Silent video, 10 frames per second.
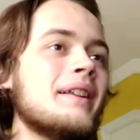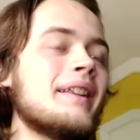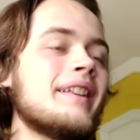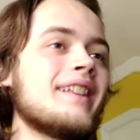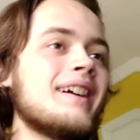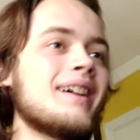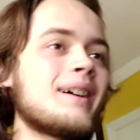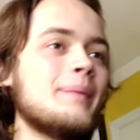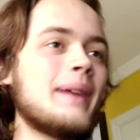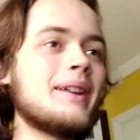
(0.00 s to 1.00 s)
this
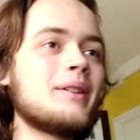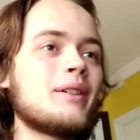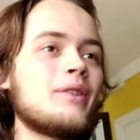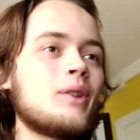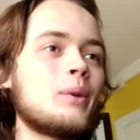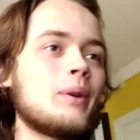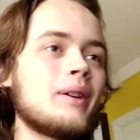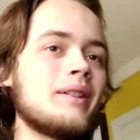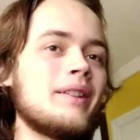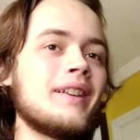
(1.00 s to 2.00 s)
Commander of
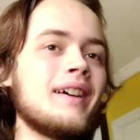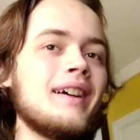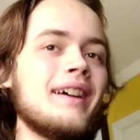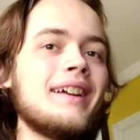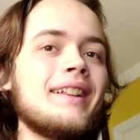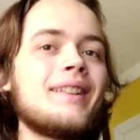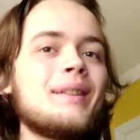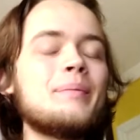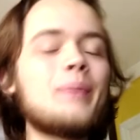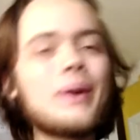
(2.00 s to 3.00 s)
Swords.
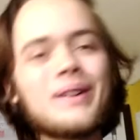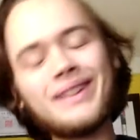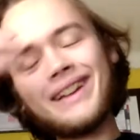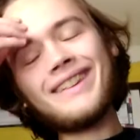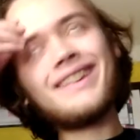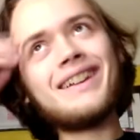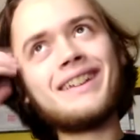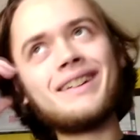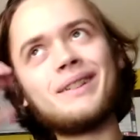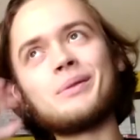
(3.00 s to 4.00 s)
It's more or less
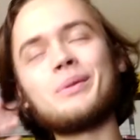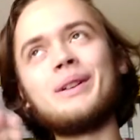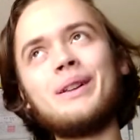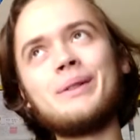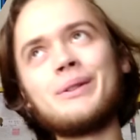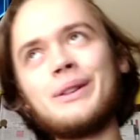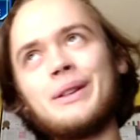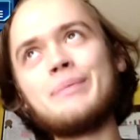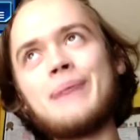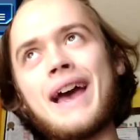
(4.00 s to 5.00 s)
like a really,
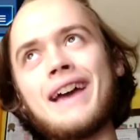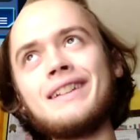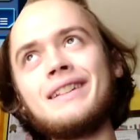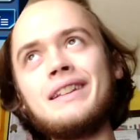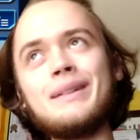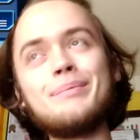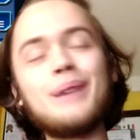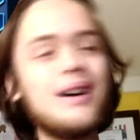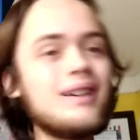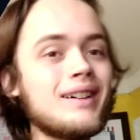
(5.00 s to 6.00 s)
really bad
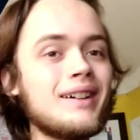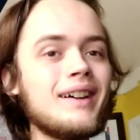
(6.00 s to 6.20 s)
debunk,